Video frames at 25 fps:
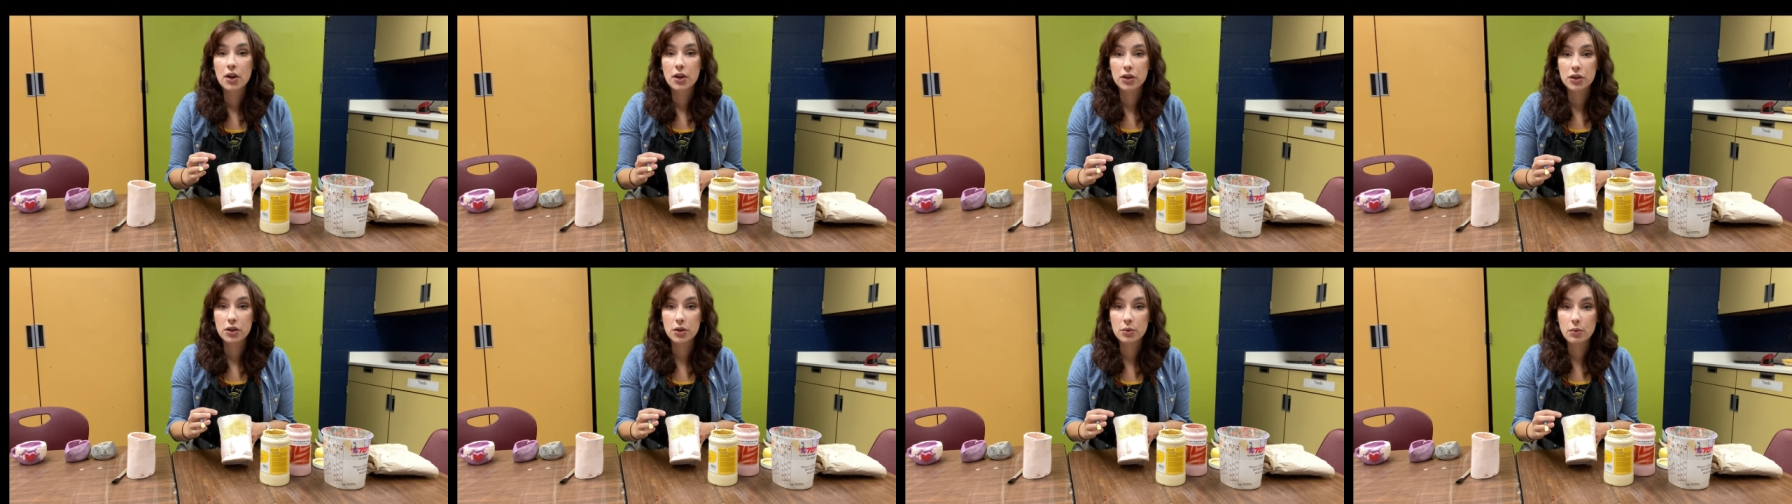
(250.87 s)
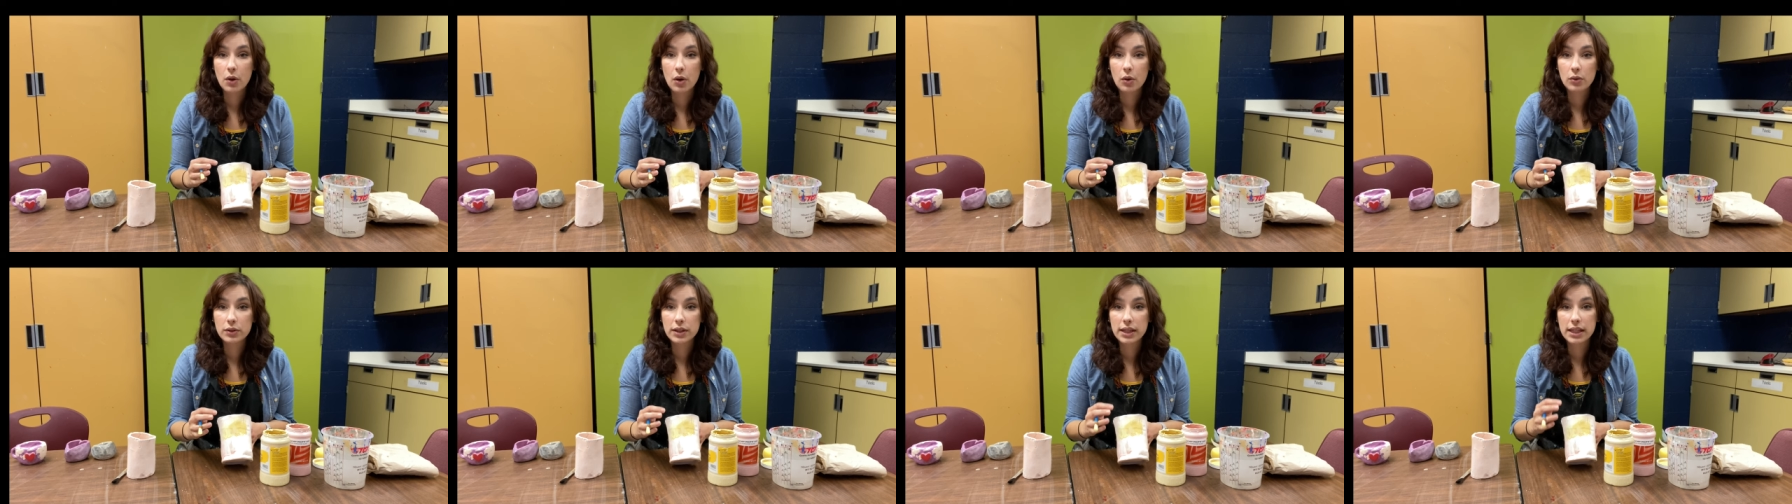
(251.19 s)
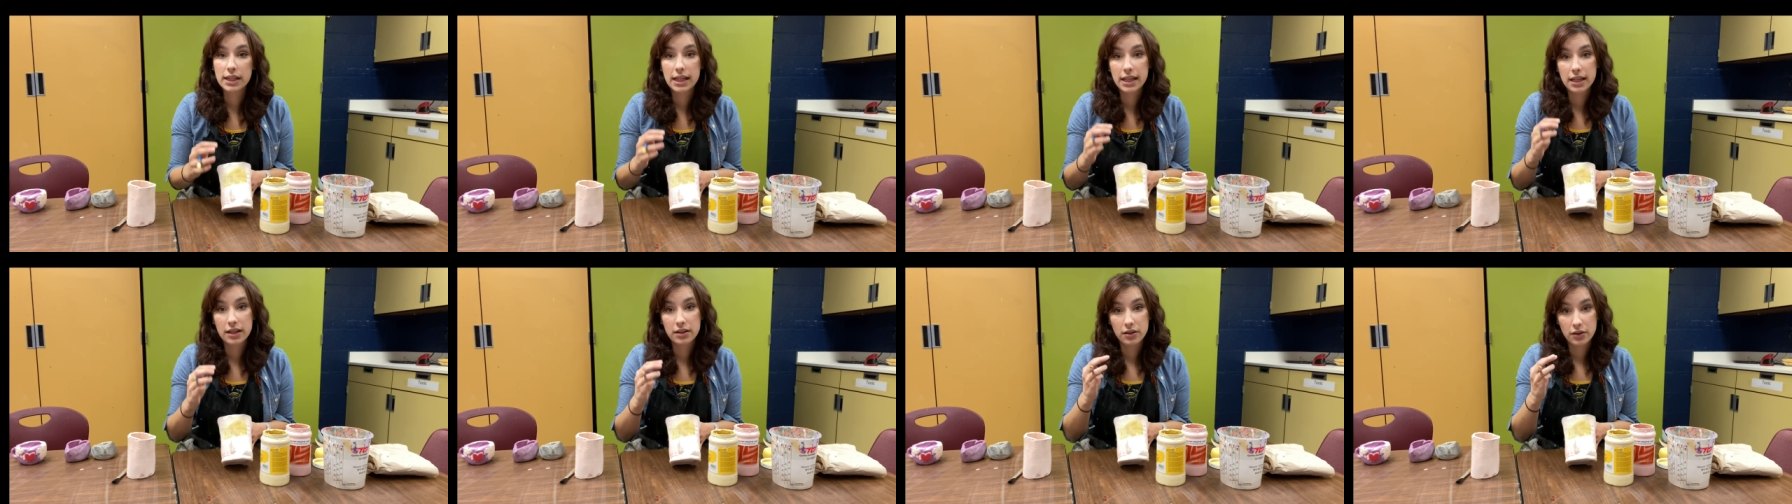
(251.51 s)
you only
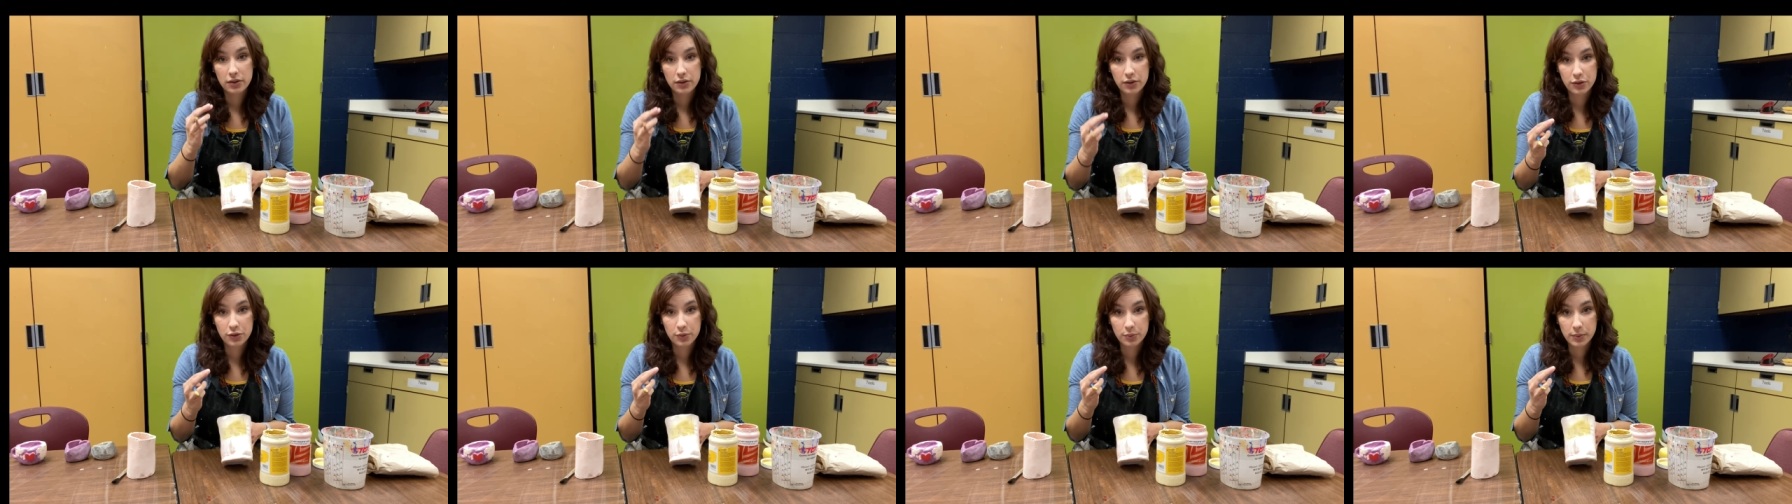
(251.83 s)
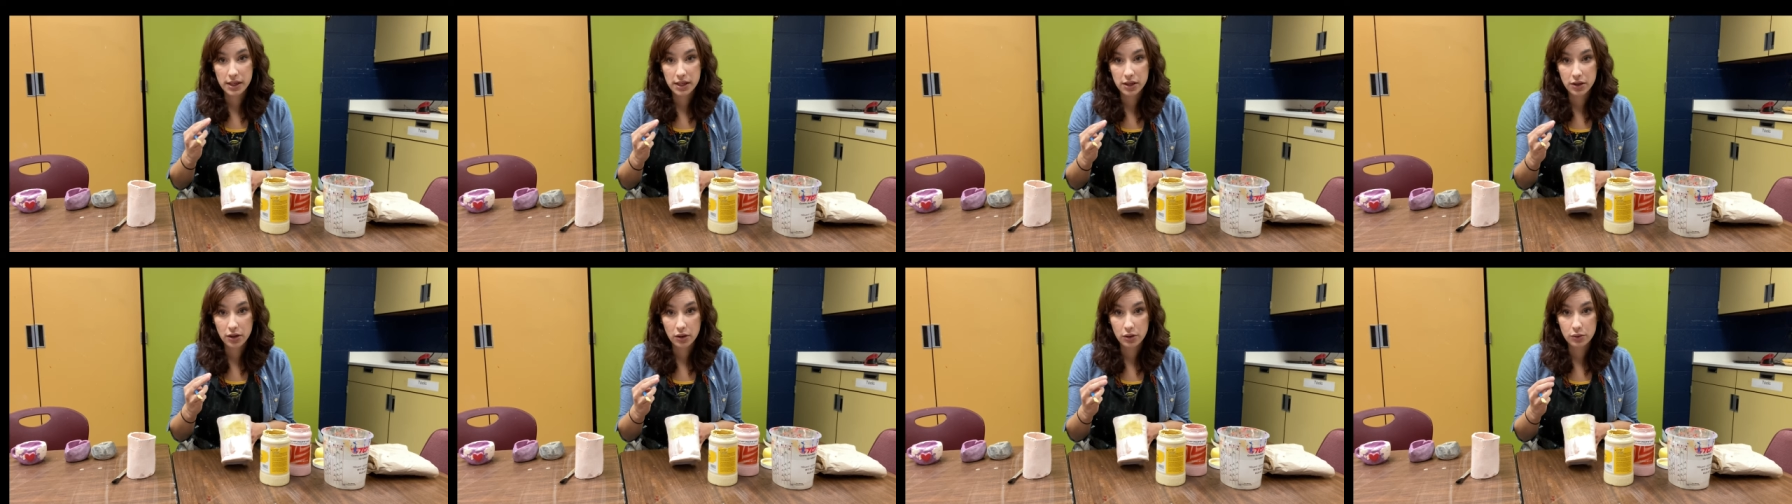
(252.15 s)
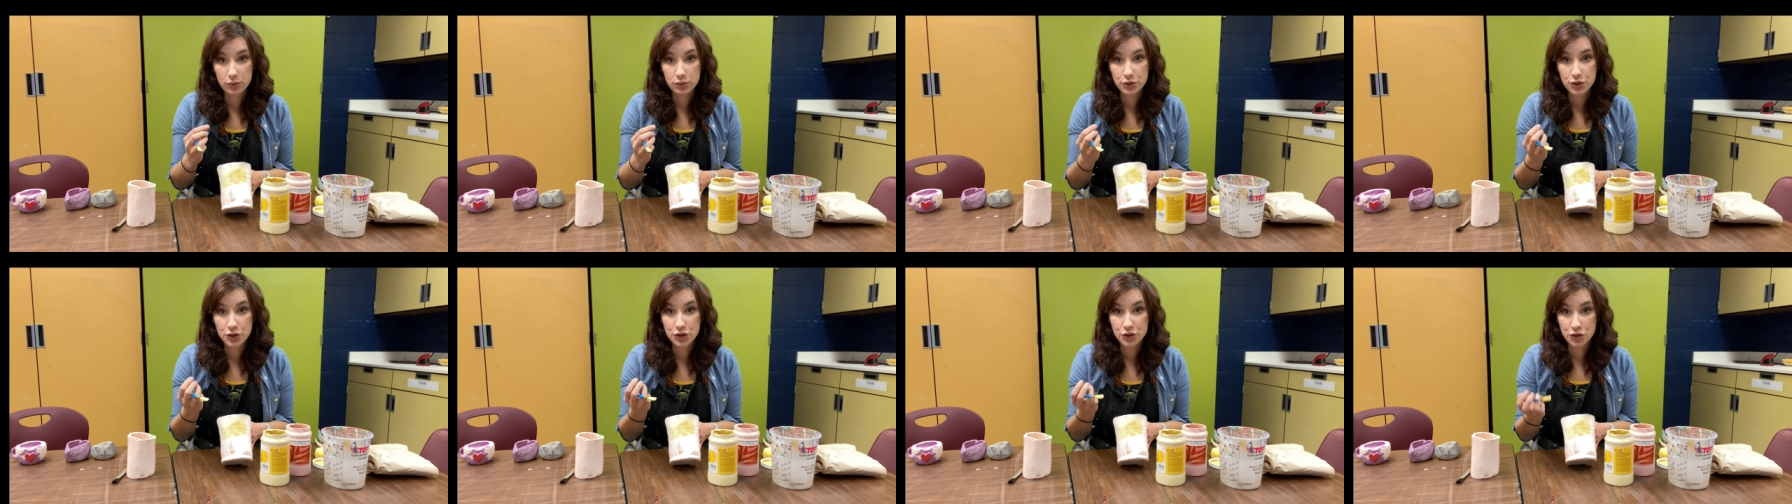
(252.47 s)
need three
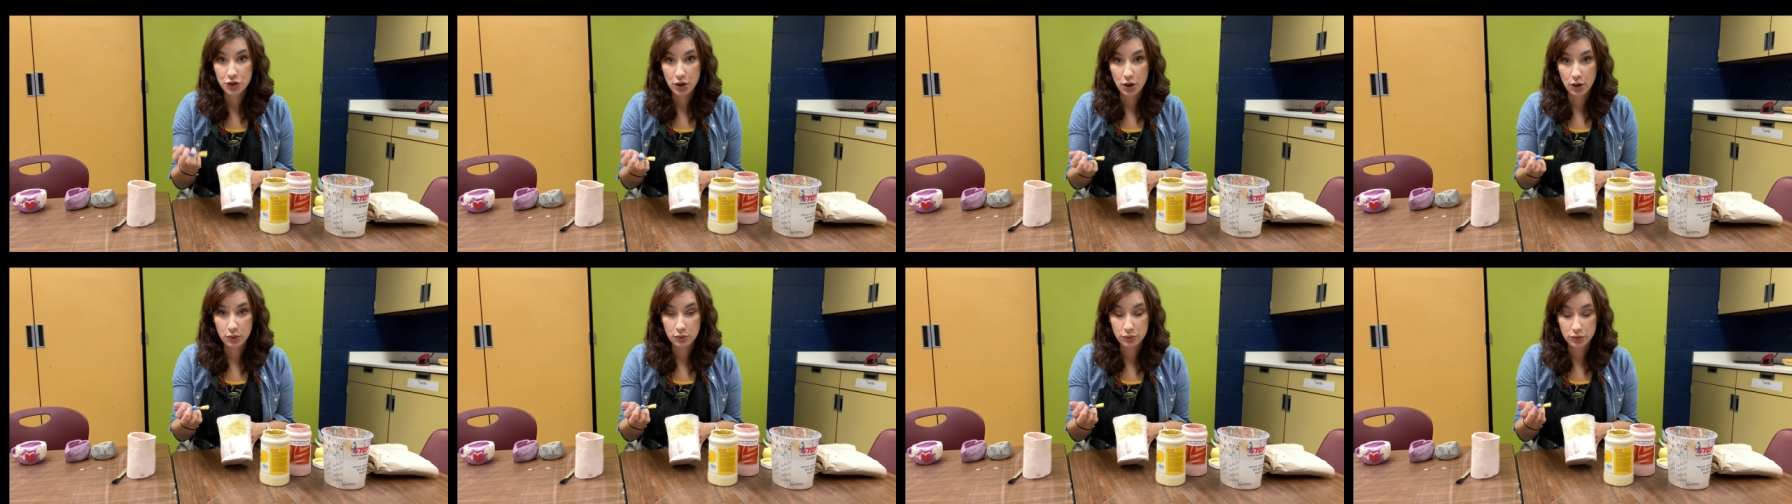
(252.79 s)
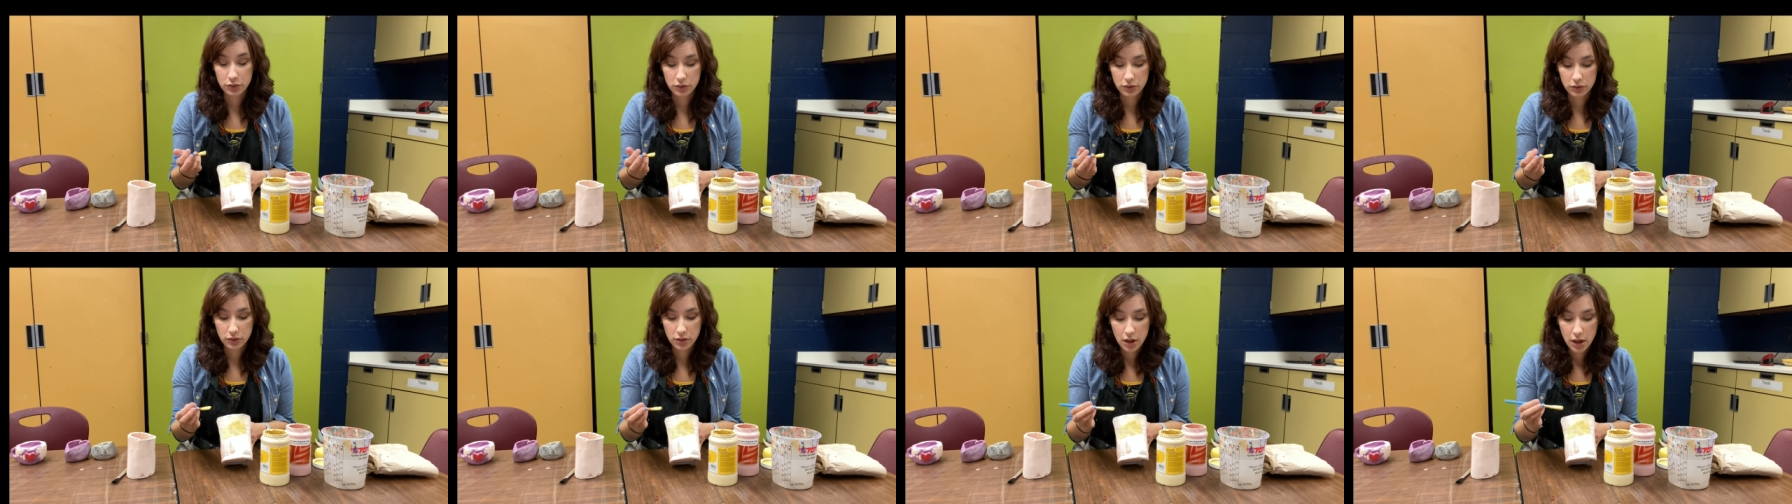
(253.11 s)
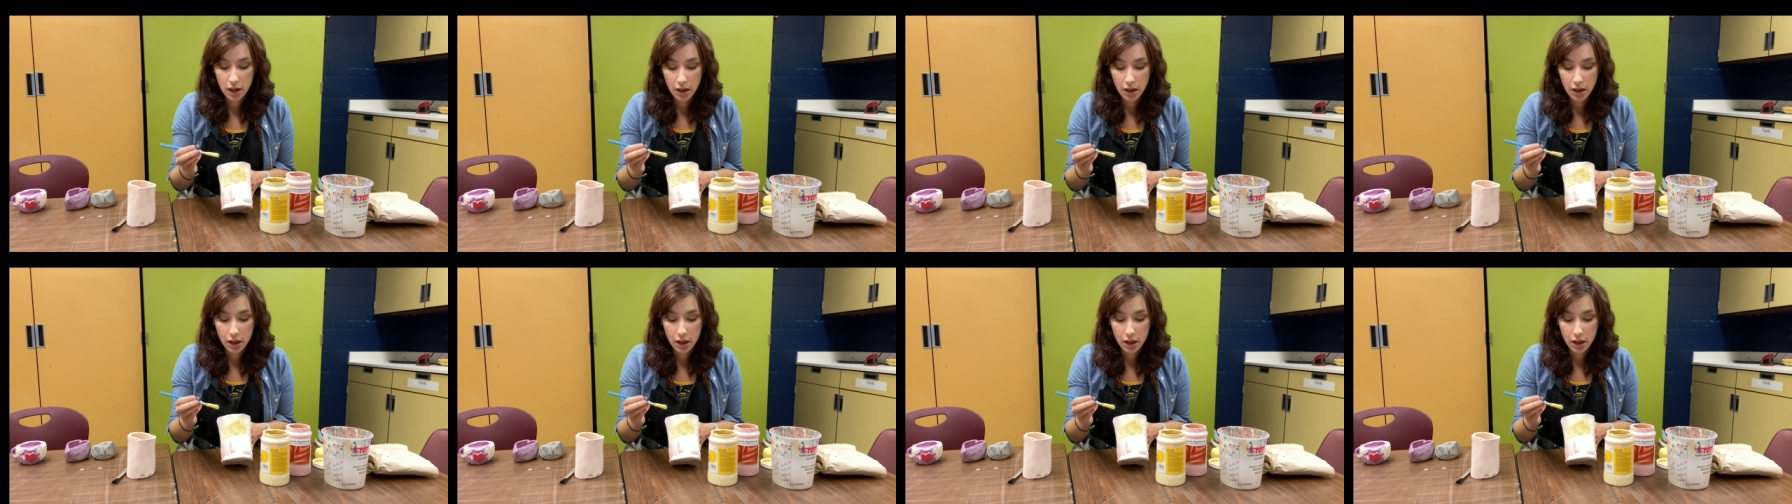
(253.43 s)
coats total.